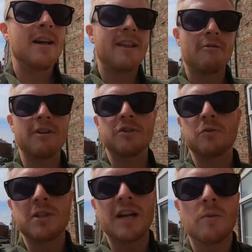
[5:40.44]
Their
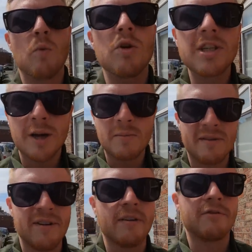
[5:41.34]
original stadium was a little
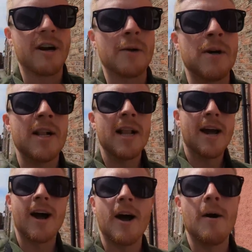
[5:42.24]
bit further out,
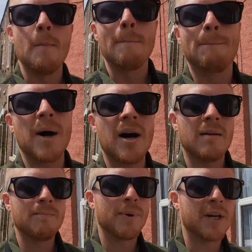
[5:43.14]
um, but
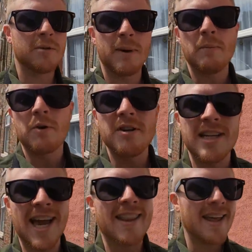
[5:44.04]
because people couldn't
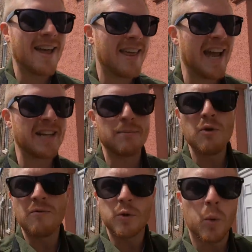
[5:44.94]
get there, they had to
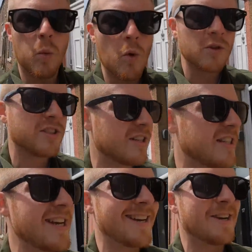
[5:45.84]
move towards the
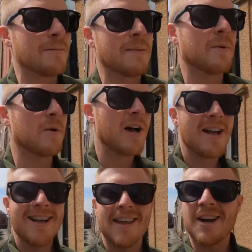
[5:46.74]
city a little bit more.
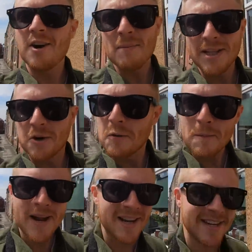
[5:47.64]
There can't be too
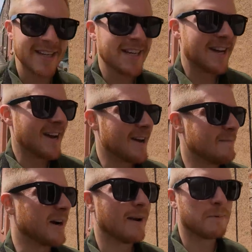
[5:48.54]
many
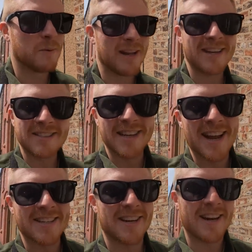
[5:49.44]
um, clubs where that's the
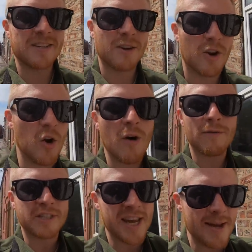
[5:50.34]
case. I guess a lot
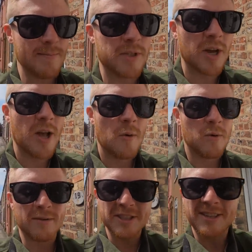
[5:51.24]
of teams
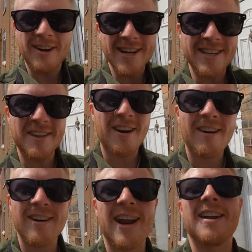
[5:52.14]
would have started in the
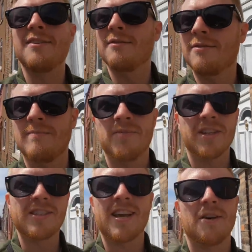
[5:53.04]
heartland of the
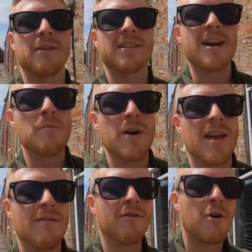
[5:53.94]
city or the town where
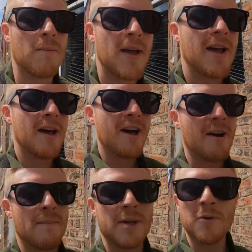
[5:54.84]
they're from,
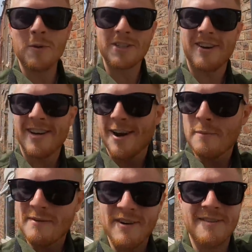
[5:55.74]
um, but York started a little
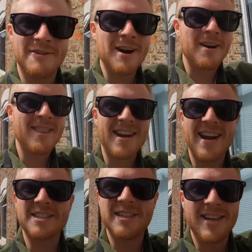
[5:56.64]
bit further out and then
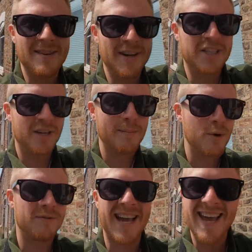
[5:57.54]
actually eventually moved